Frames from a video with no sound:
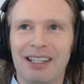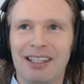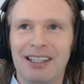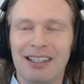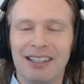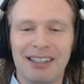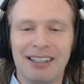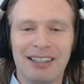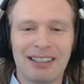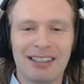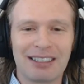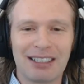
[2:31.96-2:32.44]

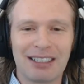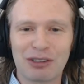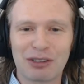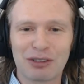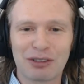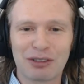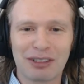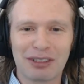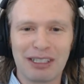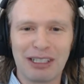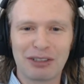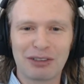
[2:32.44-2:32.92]
this sounds
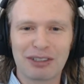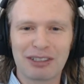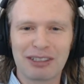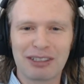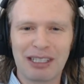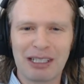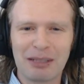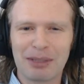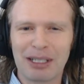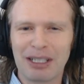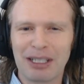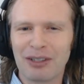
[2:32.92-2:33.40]
really
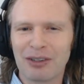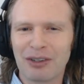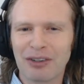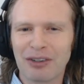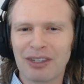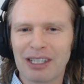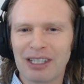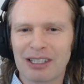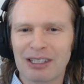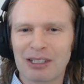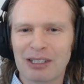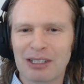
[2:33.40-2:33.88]
interesting, but I don't
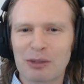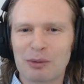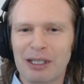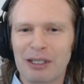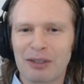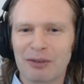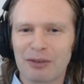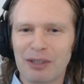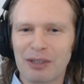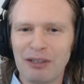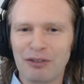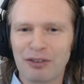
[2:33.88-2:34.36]
think it's
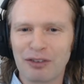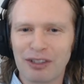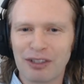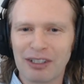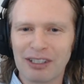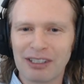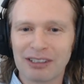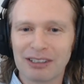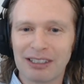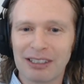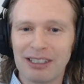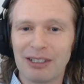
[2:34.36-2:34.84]
quite right for
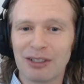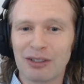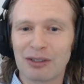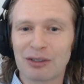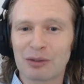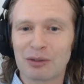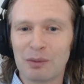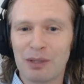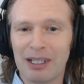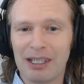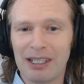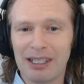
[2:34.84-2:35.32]
us, and
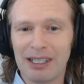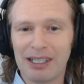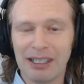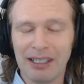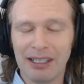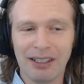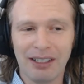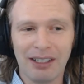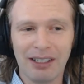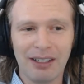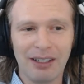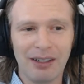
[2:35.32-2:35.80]
here's
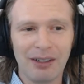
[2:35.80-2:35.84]
why.